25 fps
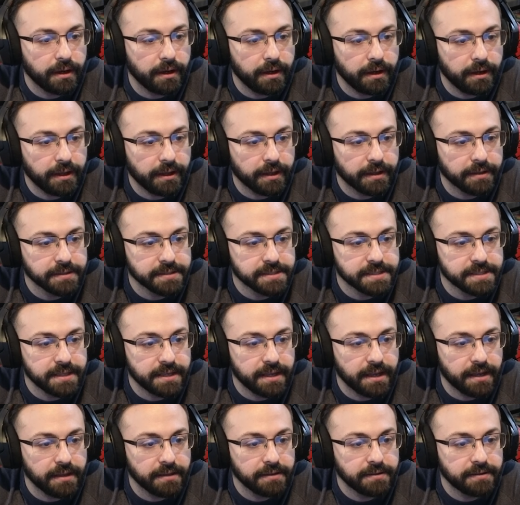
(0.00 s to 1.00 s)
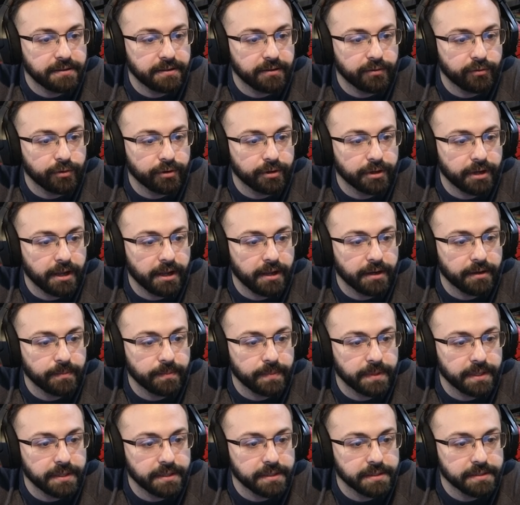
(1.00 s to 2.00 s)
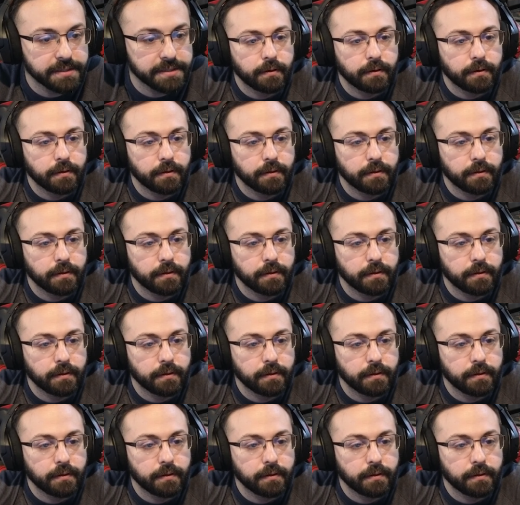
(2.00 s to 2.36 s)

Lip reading: against the different enemies.